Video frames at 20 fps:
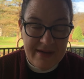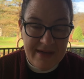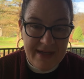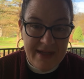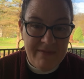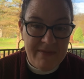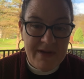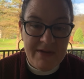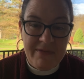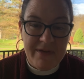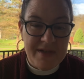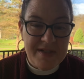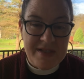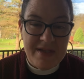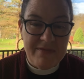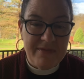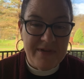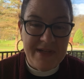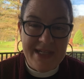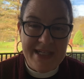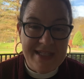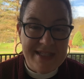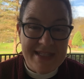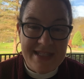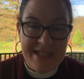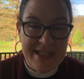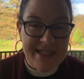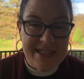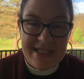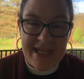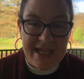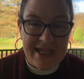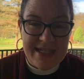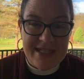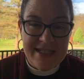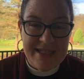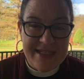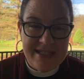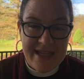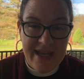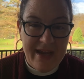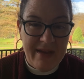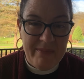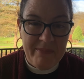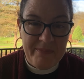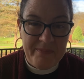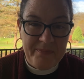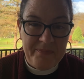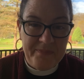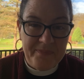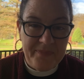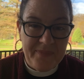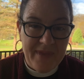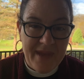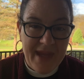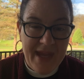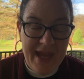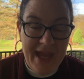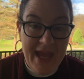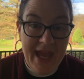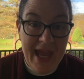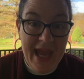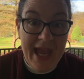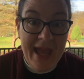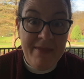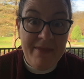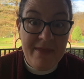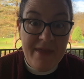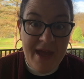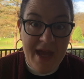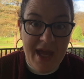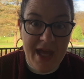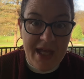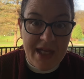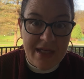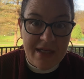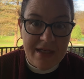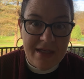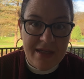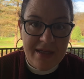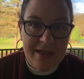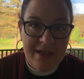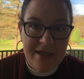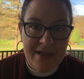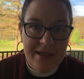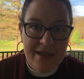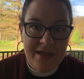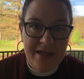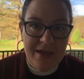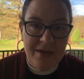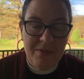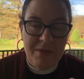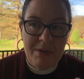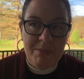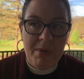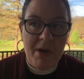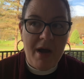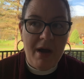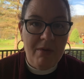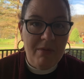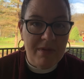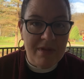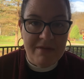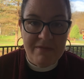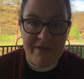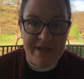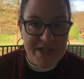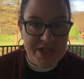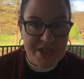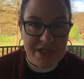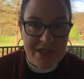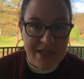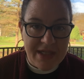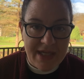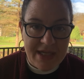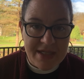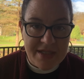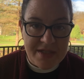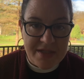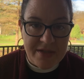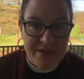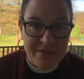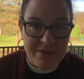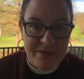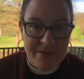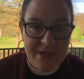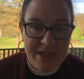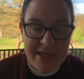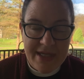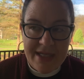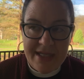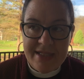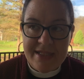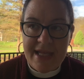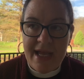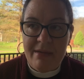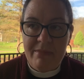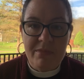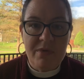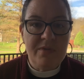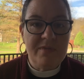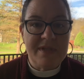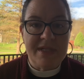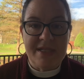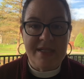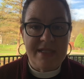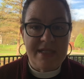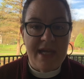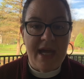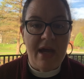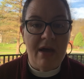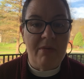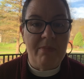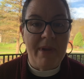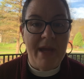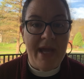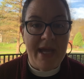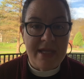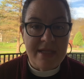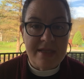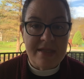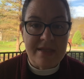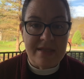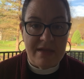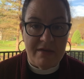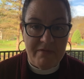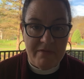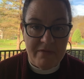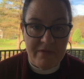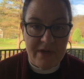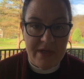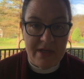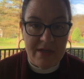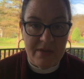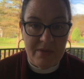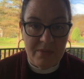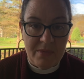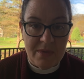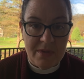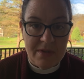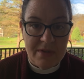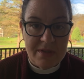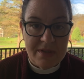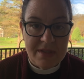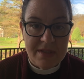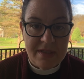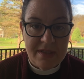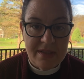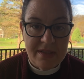even if our suffering isn't the exact same. And then what Paul will eventually get to is that moves us to help end suffering in the world.